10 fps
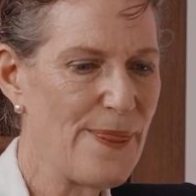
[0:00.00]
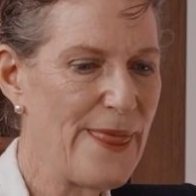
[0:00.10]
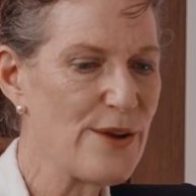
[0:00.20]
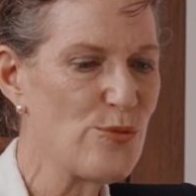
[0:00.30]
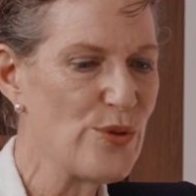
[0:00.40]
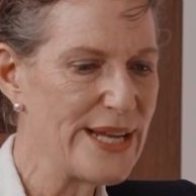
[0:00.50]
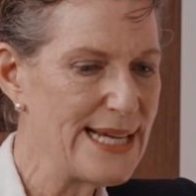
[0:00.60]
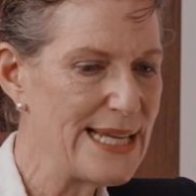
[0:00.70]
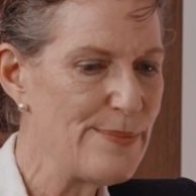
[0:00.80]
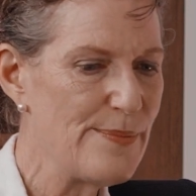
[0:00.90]

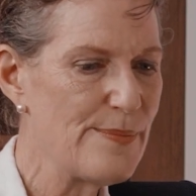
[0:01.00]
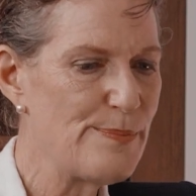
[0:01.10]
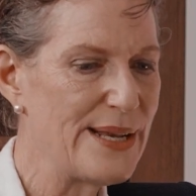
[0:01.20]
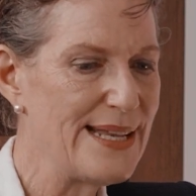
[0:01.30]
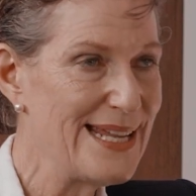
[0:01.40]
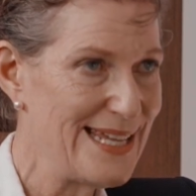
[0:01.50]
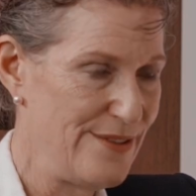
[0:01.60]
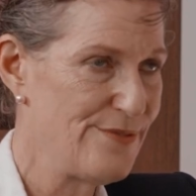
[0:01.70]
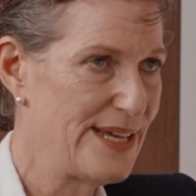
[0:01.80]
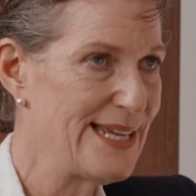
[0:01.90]
really
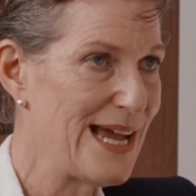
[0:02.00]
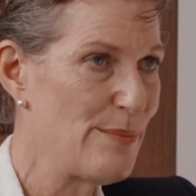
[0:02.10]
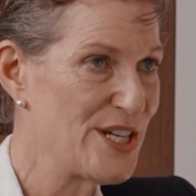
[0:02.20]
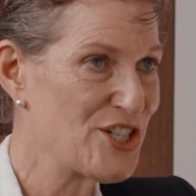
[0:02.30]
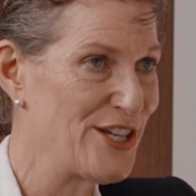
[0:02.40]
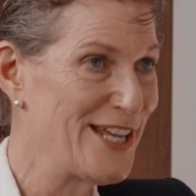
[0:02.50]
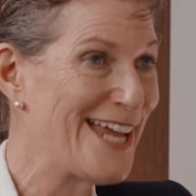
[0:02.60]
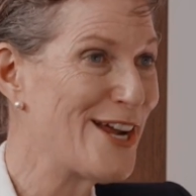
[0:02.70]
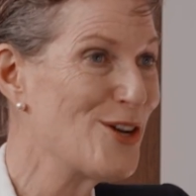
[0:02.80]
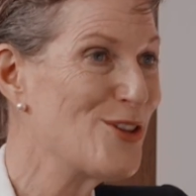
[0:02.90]
believe in our mission.
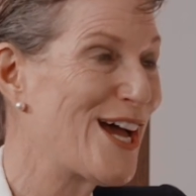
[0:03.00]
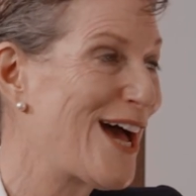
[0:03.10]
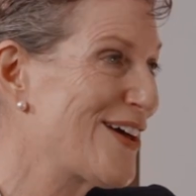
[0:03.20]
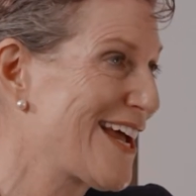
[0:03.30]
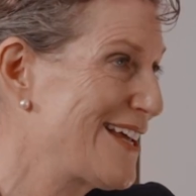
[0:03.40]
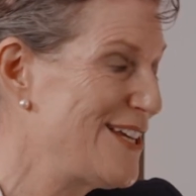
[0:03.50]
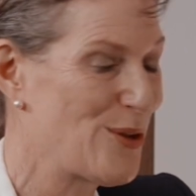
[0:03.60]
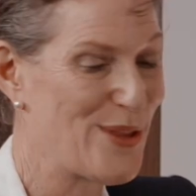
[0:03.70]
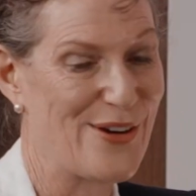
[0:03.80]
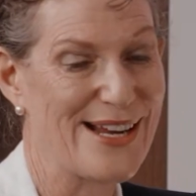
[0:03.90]
And I know that
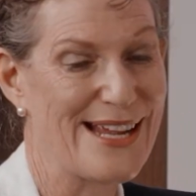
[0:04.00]
there are